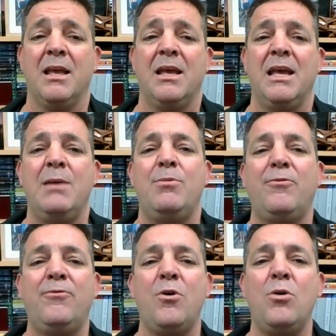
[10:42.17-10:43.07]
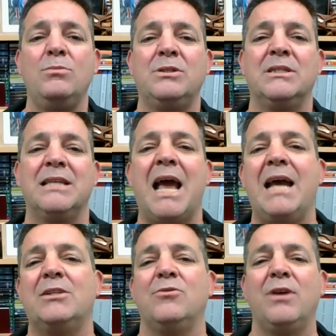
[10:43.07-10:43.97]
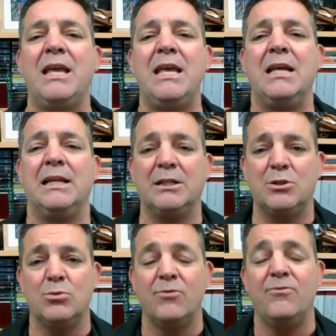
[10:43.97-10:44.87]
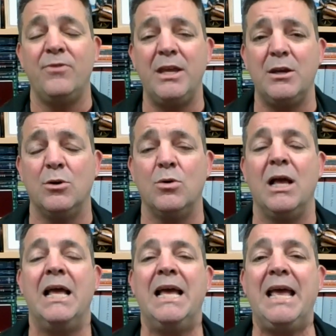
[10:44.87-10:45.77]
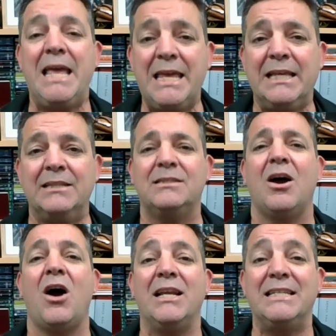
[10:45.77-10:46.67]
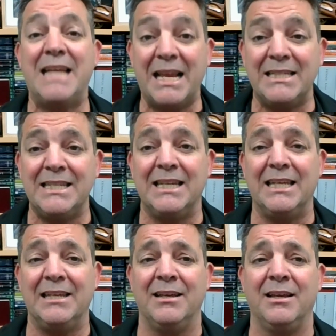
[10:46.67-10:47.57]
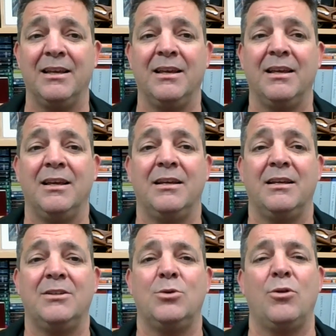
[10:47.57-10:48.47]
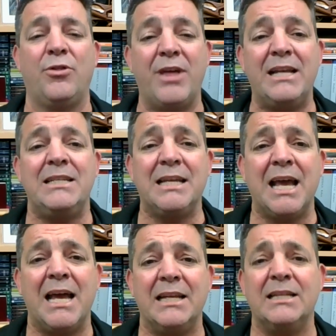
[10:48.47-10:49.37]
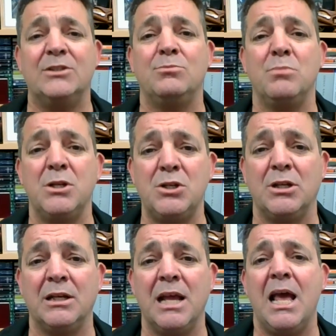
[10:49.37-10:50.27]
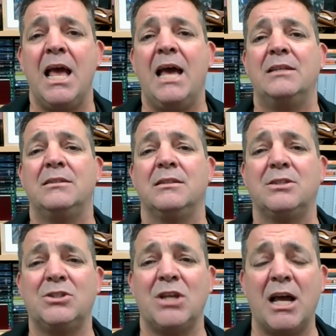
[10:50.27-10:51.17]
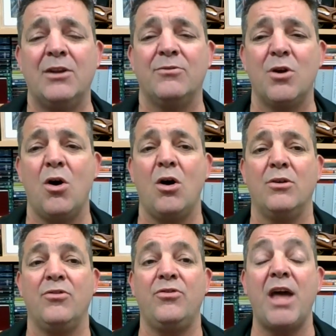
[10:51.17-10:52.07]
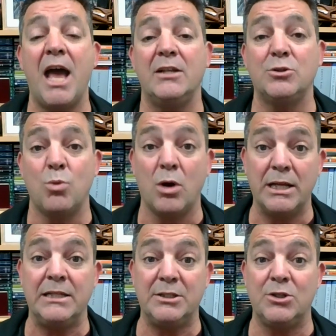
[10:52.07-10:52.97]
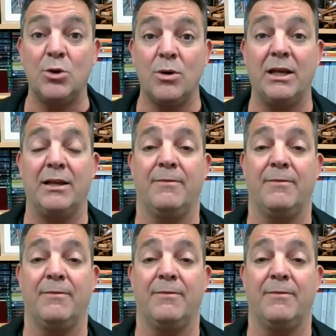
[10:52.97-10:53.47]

He performs this act of healing to reveal his identity, to authenticate his mission as the Son of God. That's what he's doing.